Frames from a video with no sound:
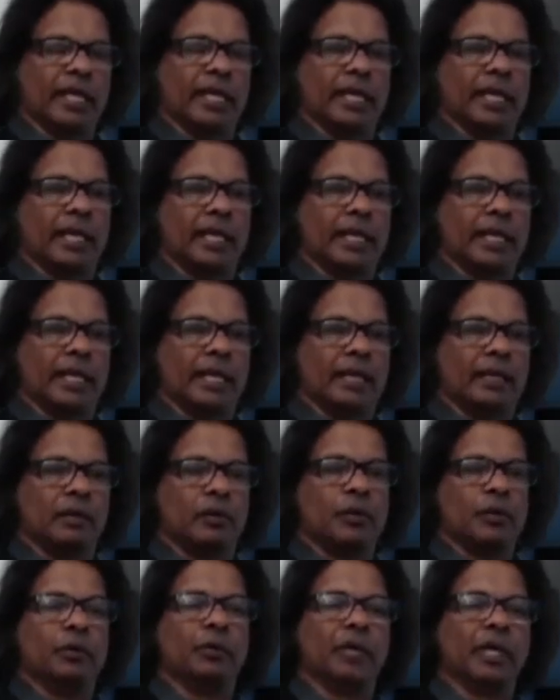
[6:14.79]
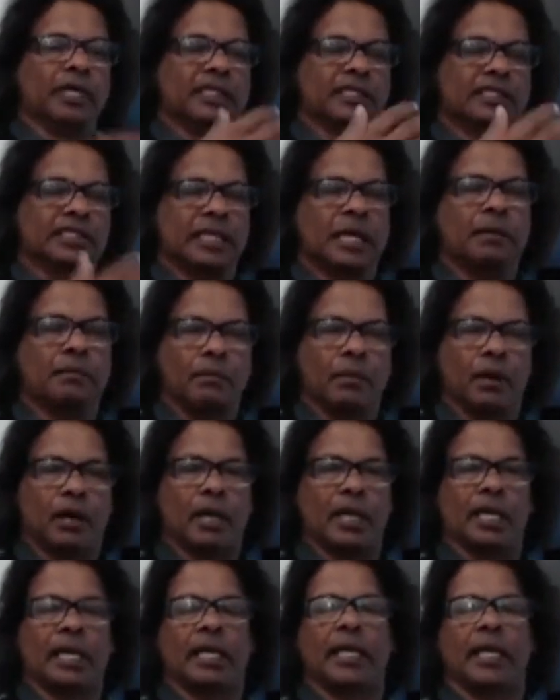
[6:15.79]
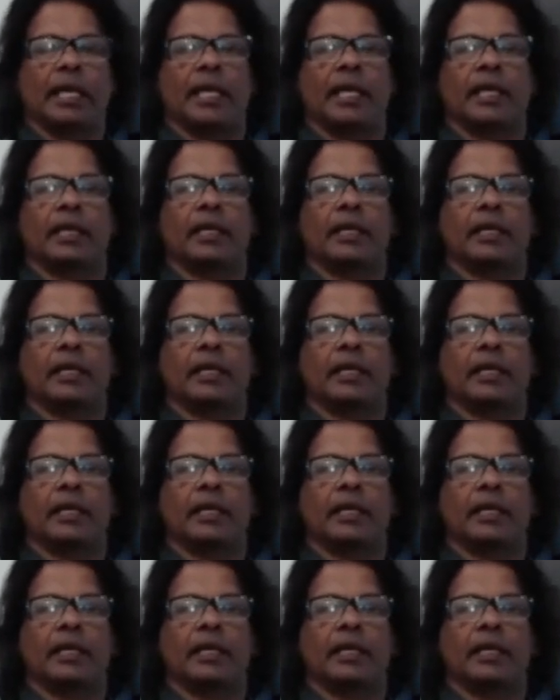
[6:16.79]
it and doing some marketing